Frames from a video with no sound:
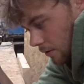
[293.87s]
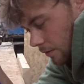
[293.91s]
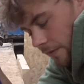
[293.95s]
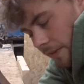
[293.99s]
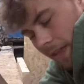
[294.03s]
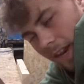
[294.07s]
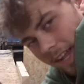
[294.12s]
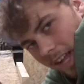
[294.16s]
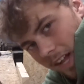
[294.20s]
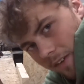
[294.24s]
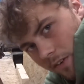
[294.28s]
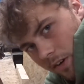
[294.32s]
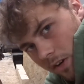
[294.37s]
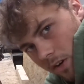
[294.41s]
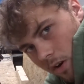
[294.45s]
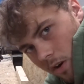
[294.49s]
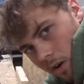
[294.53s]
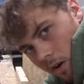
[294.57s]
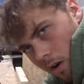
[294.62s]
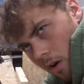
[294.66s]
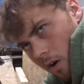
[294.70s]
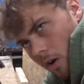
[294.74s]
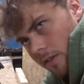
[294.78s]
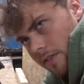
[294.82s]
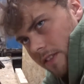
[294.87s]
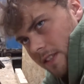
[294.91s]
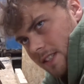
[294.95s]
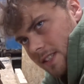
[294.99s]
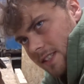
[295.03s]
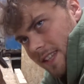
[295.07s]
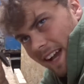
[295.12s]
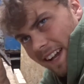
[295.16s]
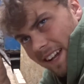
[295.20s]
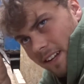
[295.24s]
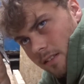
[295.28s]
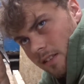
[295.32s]
that I ever got, or the
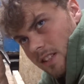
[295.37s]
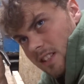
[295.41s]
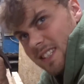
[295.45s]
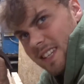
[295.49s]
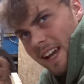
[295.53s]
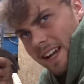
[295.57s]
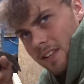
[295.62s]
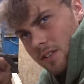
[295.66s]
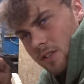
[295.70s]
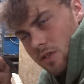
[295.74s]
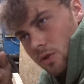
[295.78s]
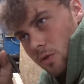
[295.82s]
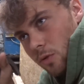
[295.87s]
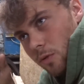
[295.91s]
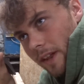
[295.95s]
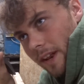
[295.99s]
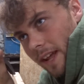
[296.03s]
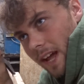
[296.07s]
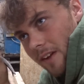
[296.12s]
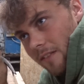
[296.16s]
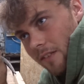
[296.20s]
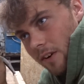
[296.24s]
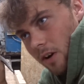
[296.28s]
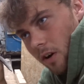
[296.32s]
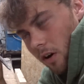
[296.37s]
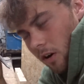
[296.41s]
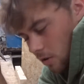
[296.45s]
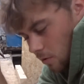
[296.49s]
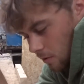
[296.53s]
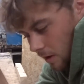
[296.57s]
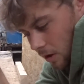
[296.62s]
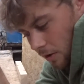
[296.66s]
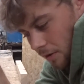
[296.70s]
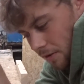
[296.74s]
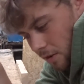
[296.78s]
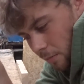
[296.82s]
second tool that I ever got. So
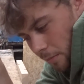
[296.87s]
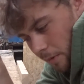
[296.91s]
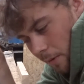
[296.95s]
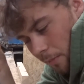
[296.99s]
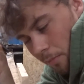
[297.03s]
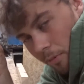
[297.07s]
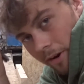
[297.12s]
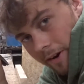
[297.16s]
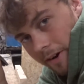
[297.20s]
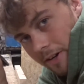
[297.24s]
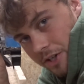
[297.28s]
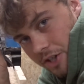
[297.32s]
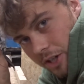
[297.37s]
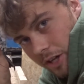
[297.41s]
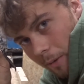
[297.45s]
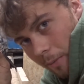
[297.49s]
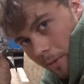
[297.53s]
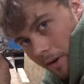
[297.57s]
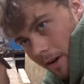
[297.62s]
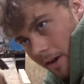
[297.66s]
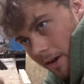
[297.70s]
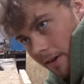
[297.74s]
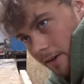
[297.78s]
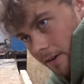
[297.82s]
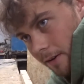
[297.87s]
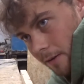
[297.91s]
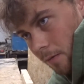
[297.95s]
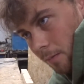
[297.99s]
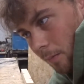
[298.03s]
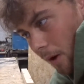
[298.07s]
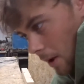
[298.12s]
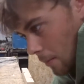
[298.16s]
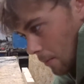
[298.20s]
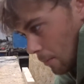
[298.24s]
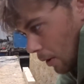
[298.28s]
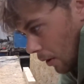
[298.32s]
I got this on my apprenticeship, and
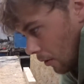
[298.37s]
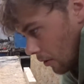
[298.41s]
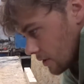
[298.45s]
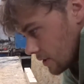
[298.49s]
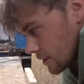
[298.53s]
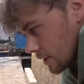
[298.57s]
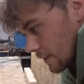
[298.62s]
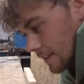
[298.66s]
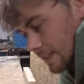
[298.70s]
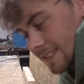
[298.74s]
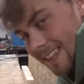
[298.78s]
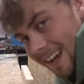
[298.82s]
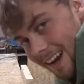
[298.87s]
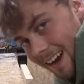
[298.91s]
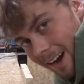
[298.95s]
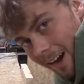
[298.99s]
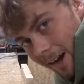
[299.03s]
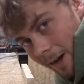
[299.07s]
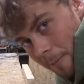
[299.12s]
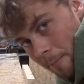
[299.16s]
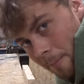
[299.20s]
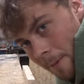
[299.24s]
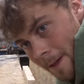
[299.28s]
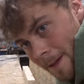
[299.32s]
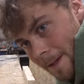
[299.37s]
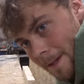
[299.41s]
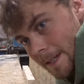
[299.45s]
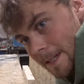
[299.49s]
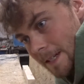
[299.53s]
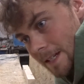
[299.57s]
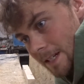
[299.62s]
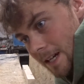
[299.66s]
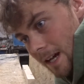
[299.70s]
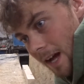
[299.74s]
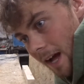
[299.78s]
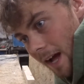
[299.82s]
my boss at the time
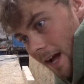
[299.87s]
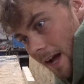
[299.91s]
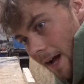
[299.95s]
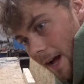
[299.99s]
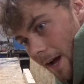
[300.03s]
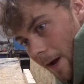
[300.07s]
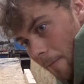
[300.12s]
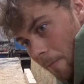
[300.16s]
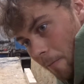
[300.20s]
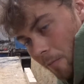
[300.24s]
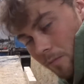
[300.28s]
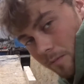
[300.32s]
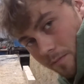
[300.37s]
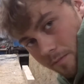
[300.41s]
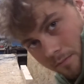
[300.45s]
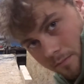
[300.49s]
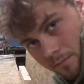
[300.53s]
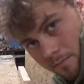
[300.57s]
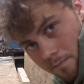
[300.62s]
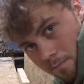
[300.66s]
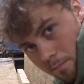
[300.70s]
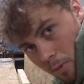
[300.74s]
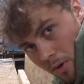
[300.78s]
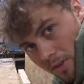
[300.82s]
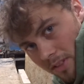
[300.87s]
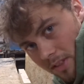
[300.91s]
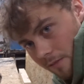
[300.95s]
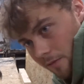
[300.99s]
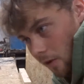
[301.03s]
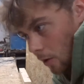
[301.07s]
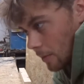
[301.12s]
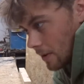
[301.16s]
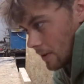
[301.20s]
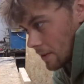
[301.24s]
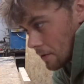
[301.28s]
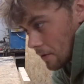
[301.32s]
bought it
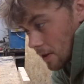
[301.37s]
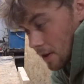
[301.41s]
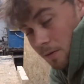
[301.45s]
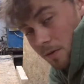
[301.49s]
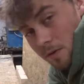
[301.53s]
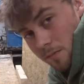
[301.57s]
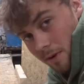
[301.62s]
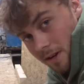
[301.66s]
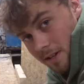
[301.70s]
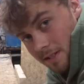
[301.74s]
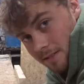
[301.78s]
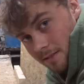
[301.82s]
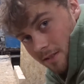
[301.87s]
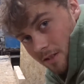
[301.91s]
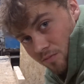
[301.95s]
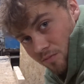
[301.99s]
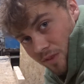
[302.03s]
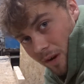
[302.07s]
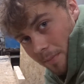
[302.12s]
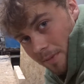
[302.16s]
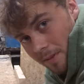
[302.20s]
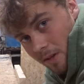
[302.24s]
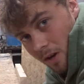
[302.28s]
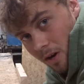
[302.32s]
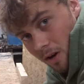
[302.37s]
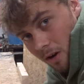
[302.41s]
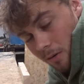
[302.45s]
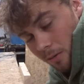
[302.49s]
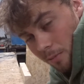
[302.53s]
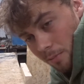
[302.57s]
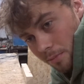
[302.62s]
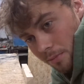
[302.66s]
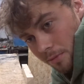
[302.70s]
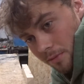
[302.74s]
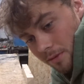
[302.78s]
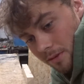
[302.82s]
for me as a Christmas present and wrapped it
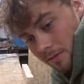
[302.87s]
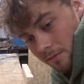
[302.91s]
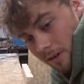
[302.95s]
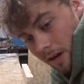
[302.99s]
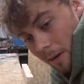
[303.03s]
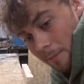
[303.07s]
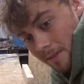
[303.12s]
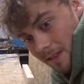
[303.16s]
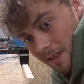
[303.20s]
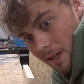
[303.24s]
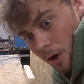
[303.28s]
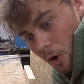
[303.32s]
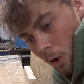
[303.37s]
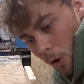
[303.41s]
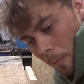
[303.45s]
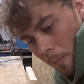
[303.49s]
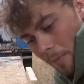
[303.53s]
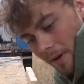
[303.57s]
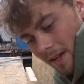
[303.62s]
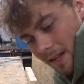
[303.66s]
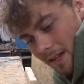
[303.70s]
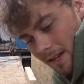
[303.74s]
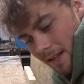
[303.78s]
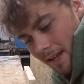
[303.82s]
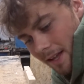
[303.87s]
up in